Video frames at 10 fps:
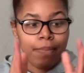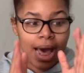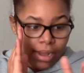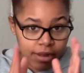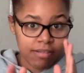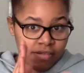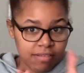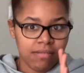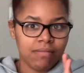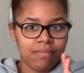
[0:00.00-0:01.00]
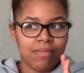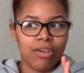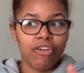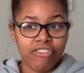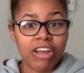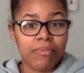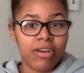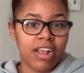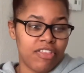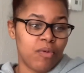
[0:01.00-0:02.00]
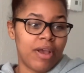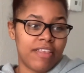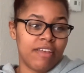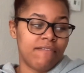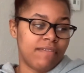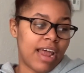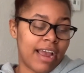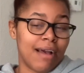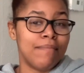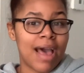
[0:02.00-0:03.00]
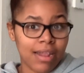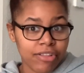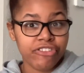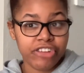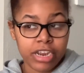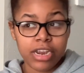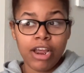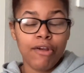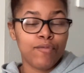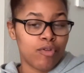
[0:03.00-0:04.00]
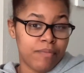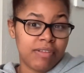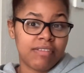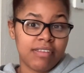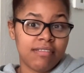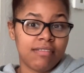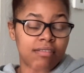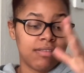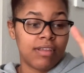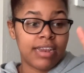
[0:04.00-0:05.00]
balance your checkbook in the way of like a balance sheet for a business.